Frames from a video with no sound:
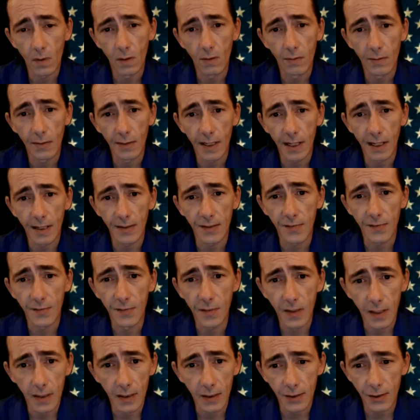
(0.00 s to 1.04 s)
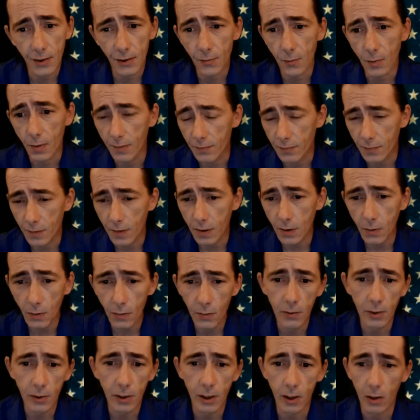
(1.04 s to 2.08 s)
Las Vegas Review
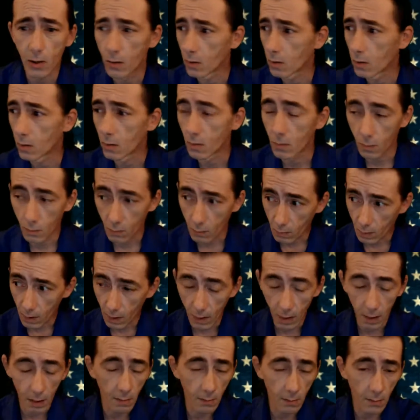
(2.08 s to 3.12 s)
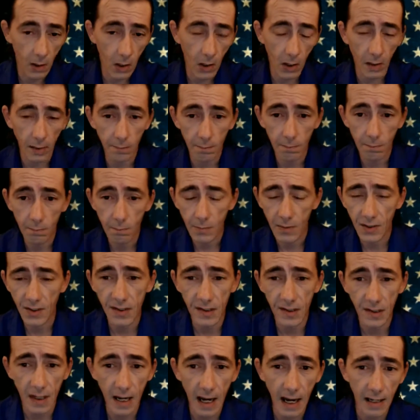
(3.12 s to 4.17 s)
Journal, where I
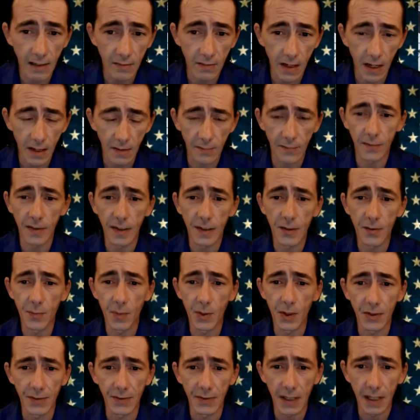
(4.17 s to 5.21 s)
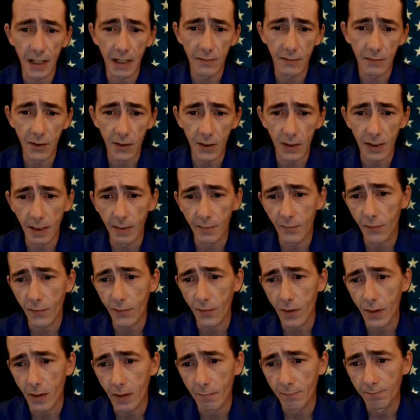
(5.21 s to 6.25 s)
snagged that Facebook Live clip
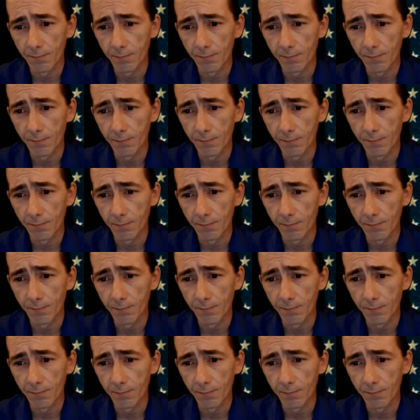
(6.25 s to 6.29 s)
from,